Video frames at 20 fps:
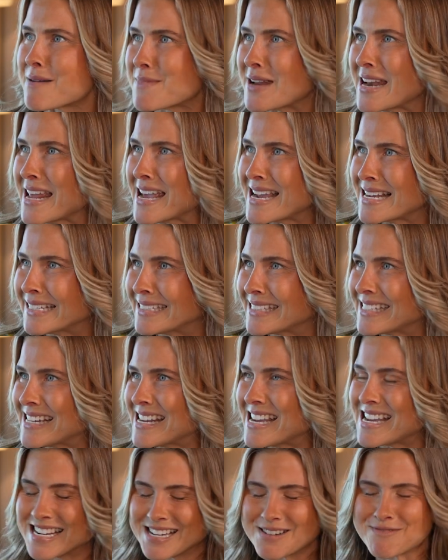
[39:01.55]
lemonade
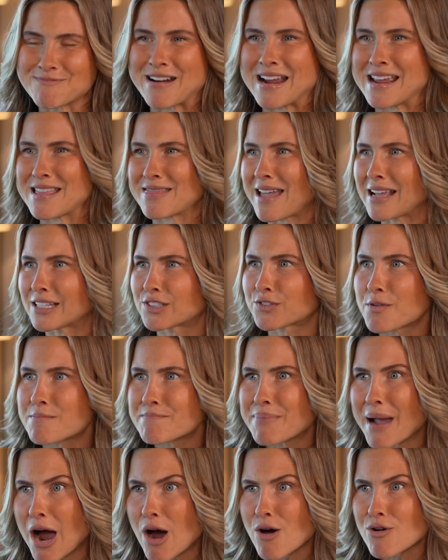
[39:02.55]
stand, right? That's
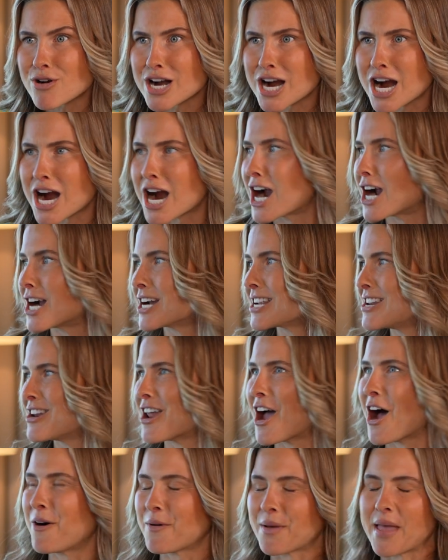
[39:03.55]
from powder,
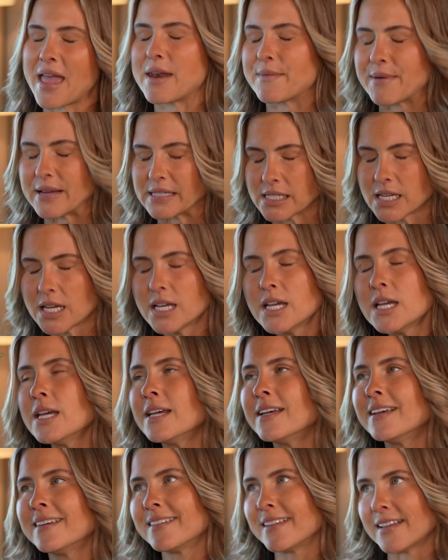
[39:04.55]
Anyways,
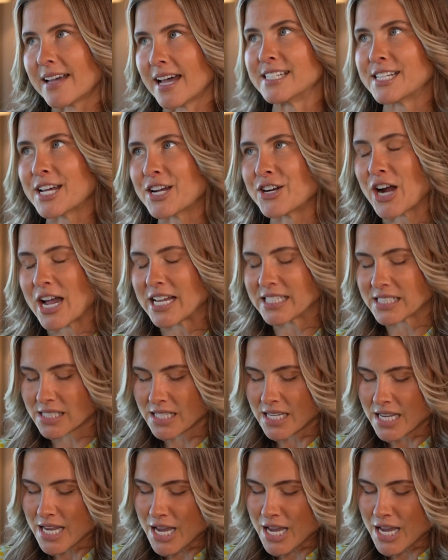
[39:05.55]
I digress.